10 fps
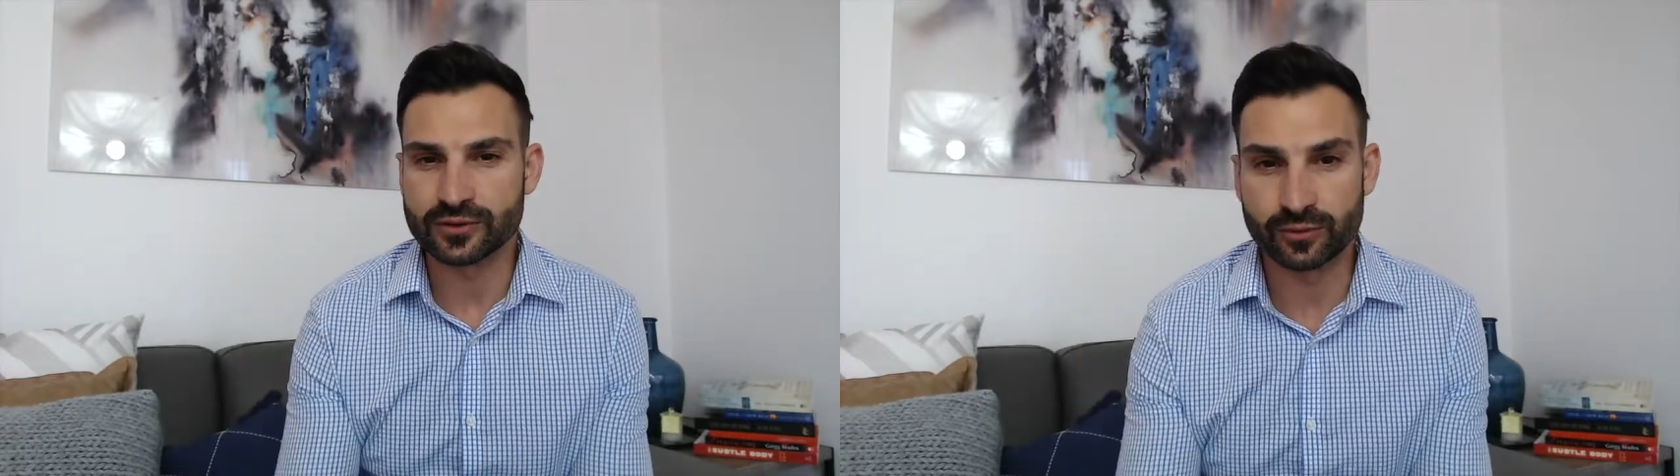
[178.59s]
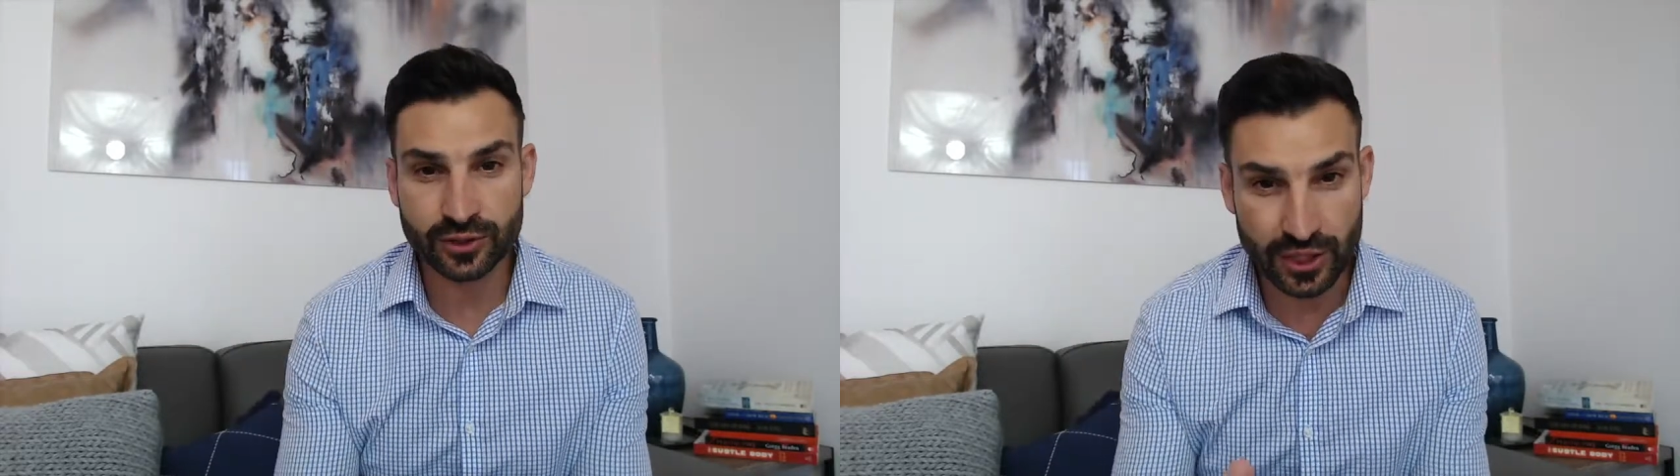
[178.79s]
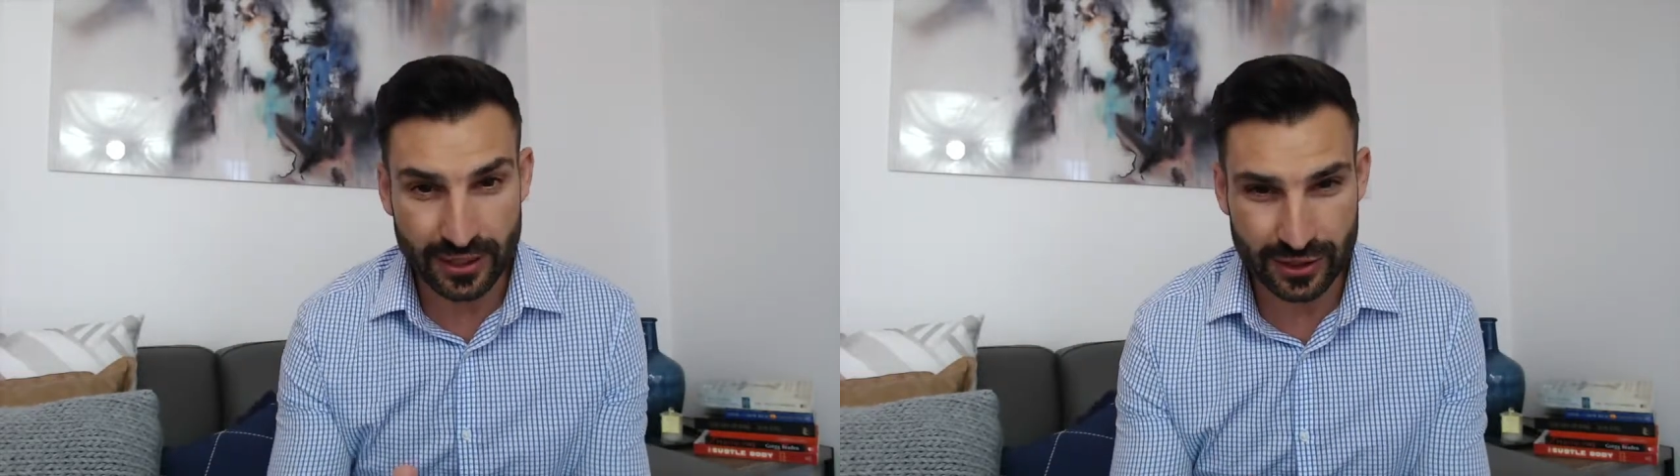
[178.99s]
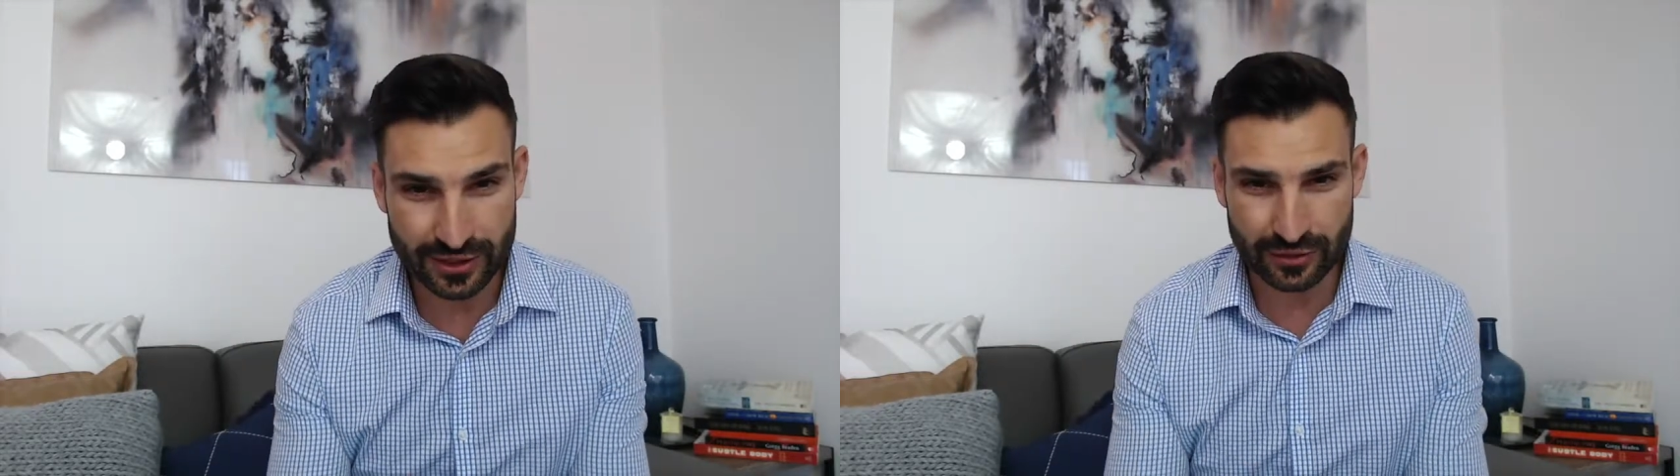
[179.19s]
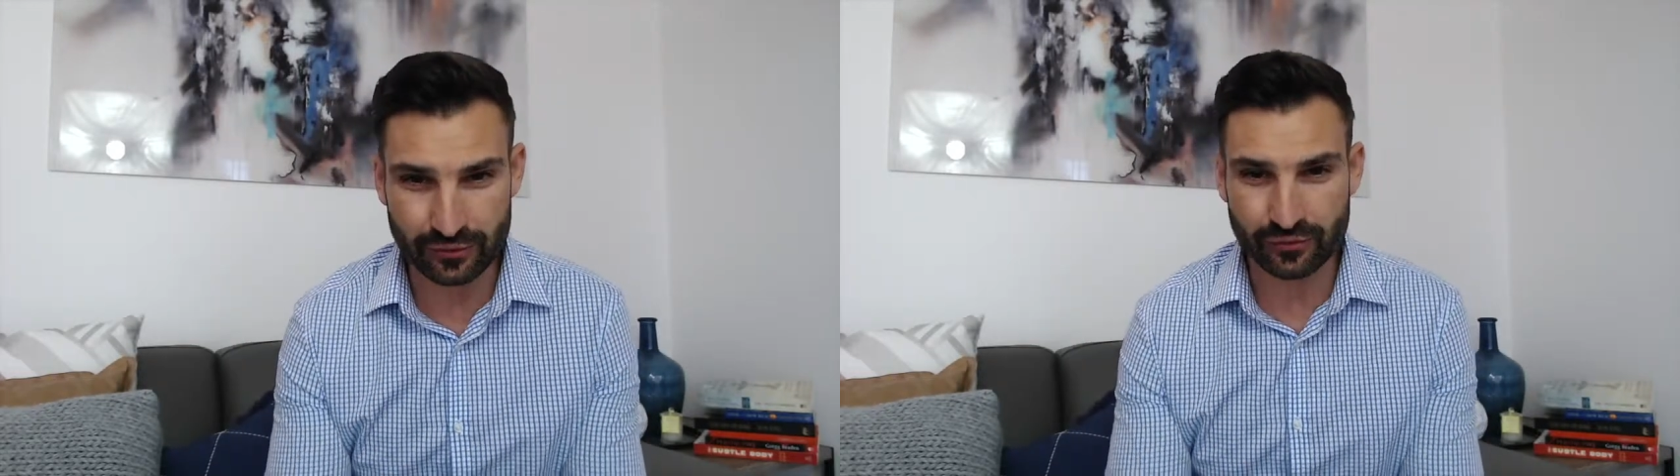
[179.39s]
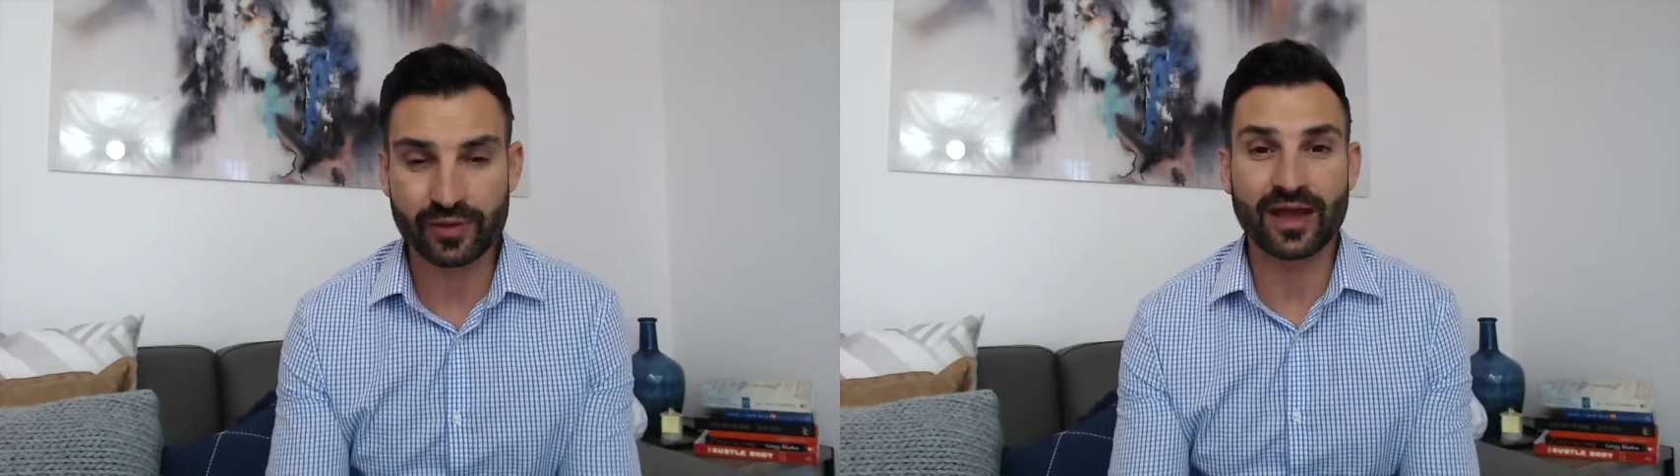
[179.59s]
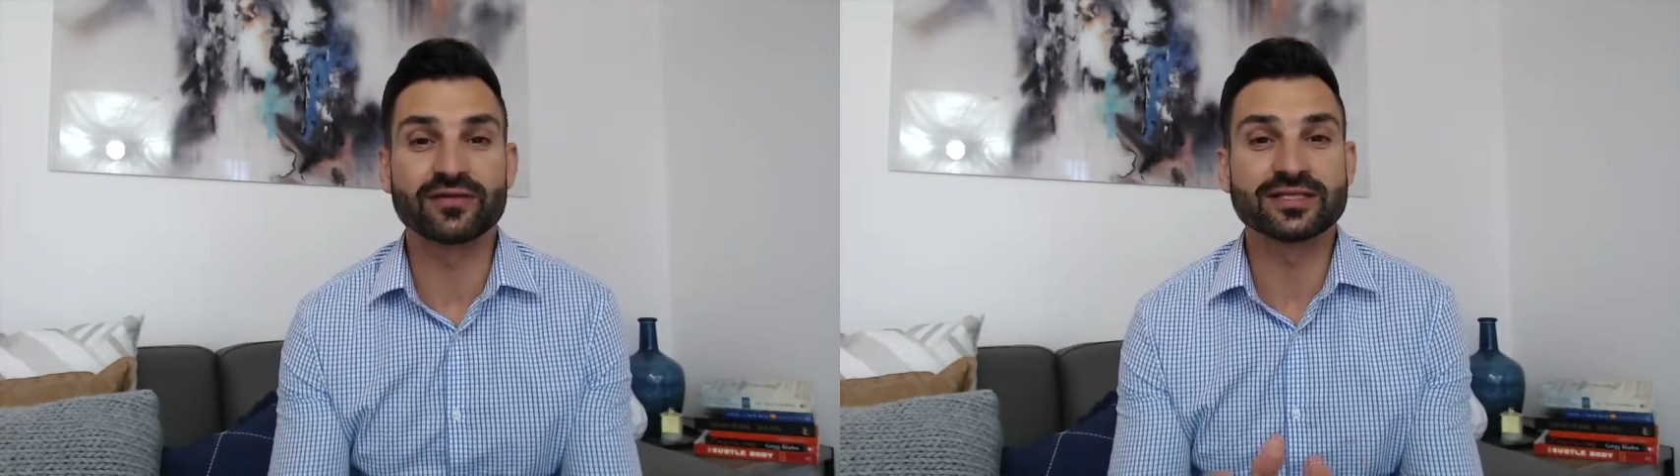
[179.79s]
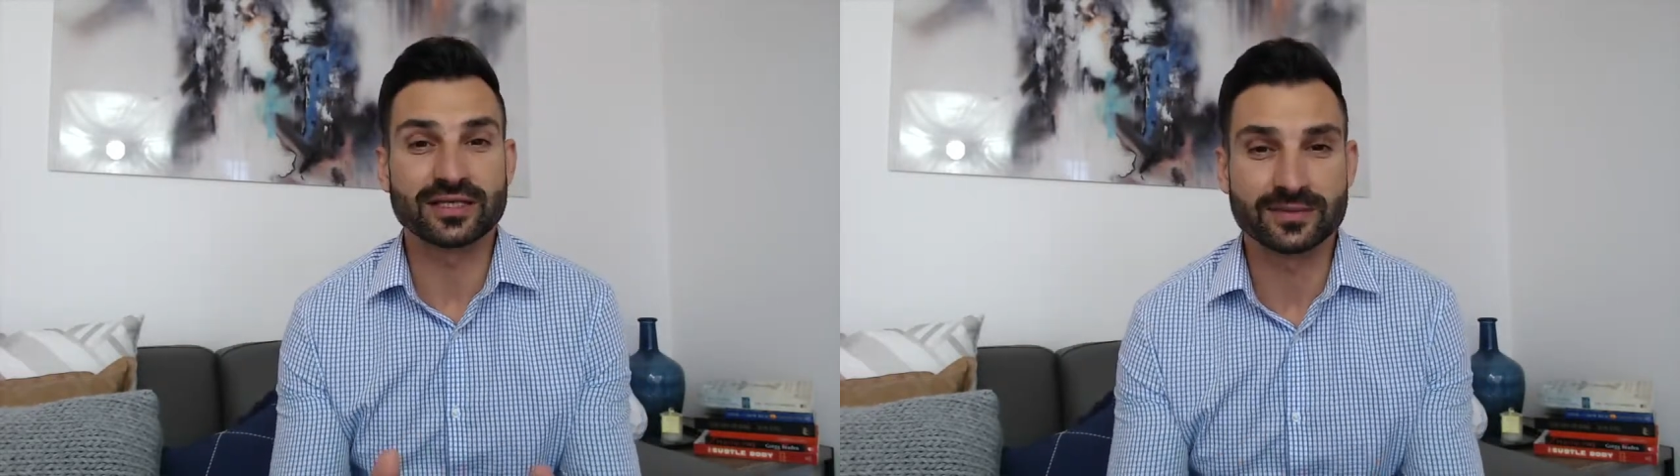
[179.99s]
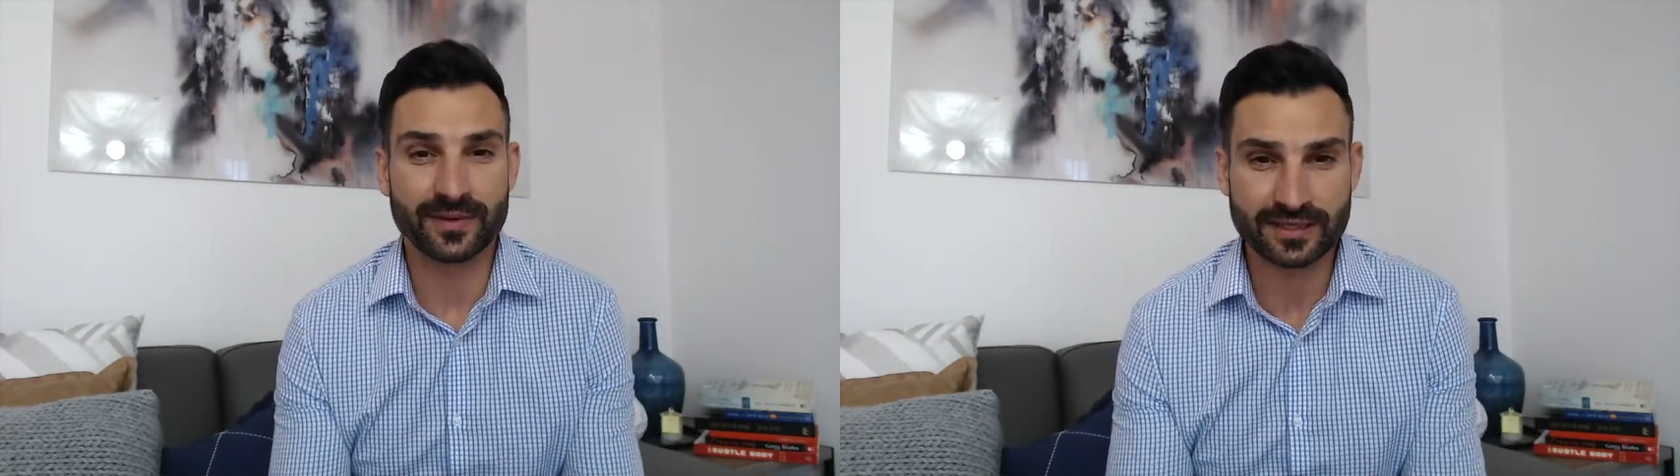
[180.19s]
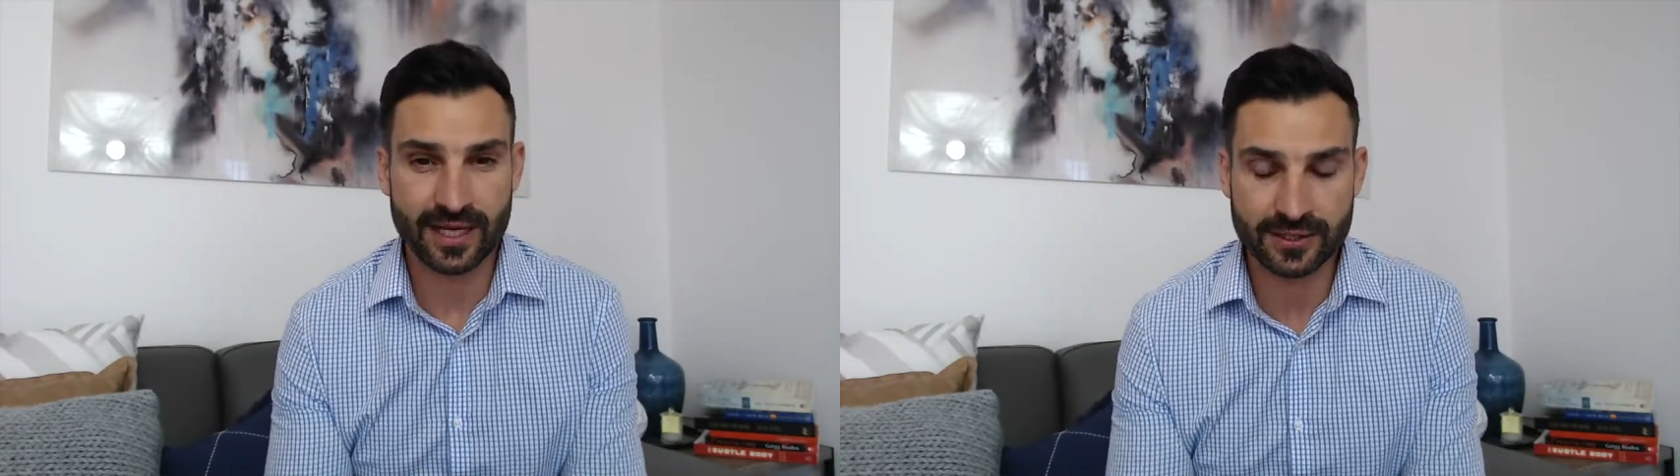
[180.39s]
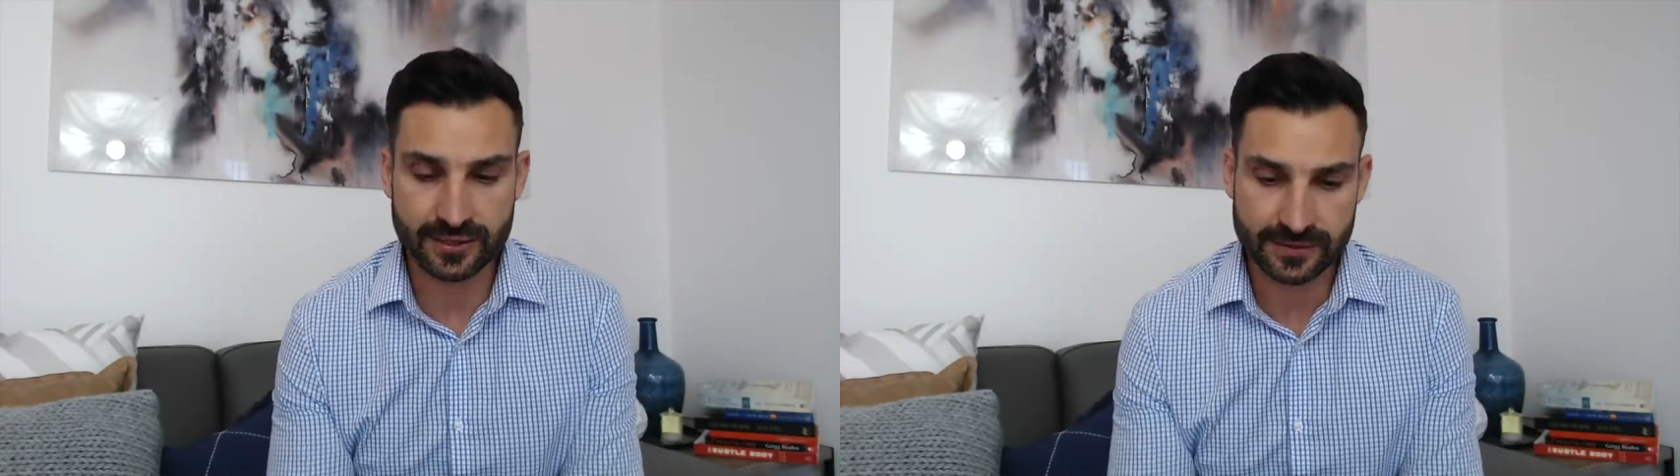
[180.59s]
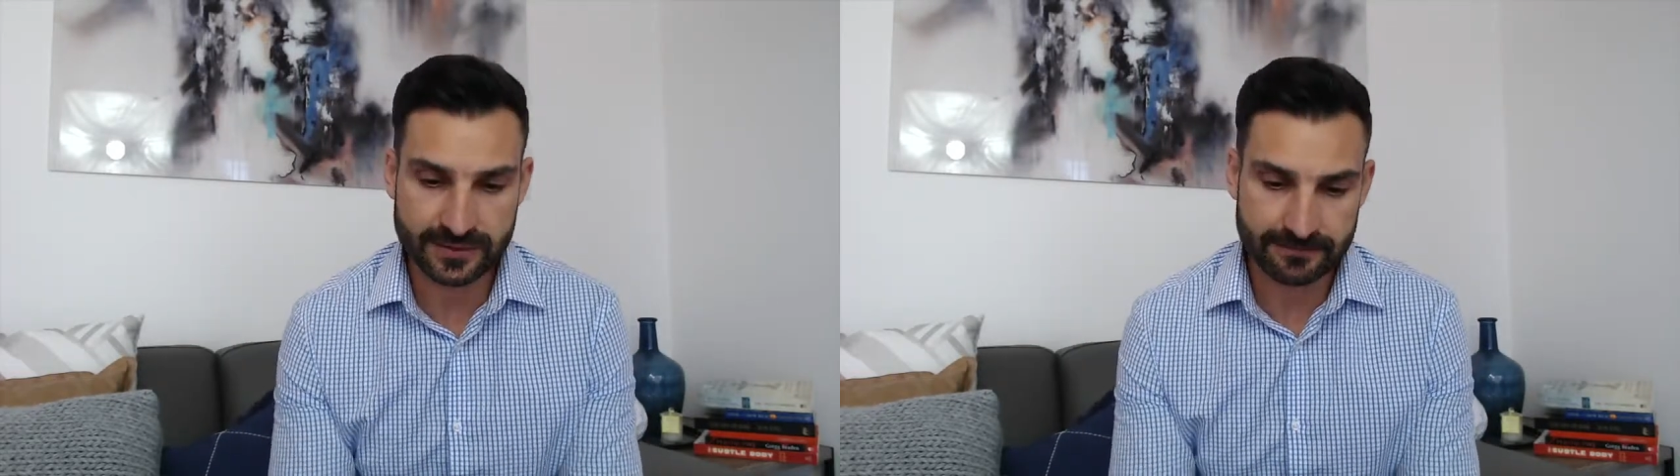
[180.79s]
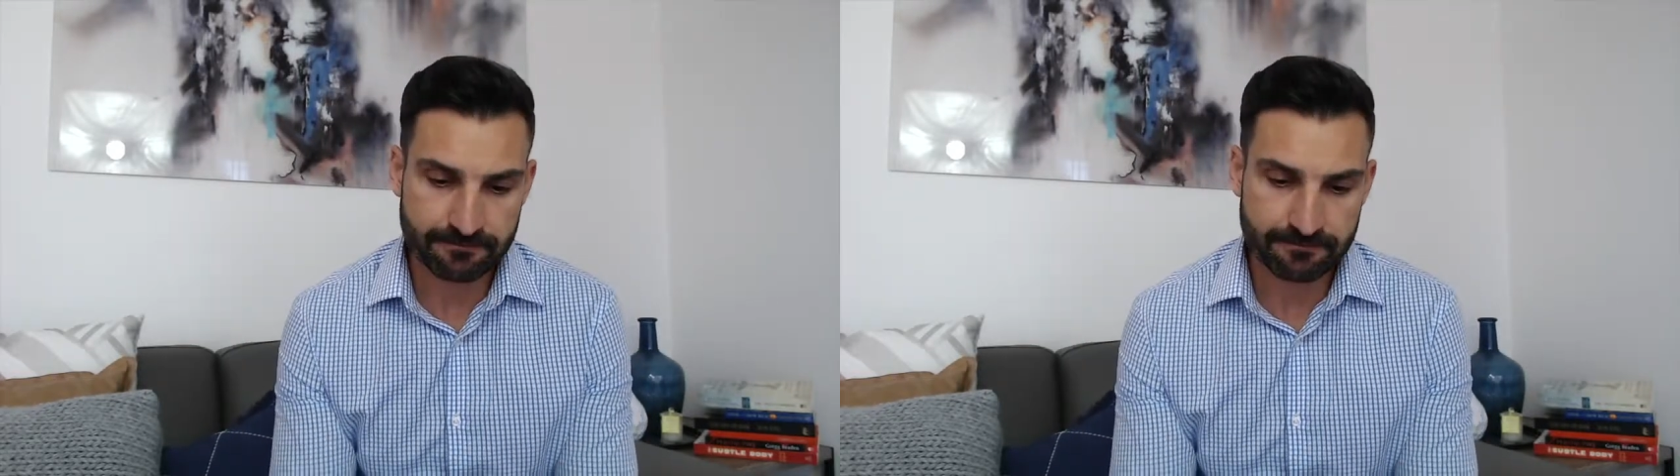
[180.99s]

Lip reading: and we judge ourselves and we have these expectations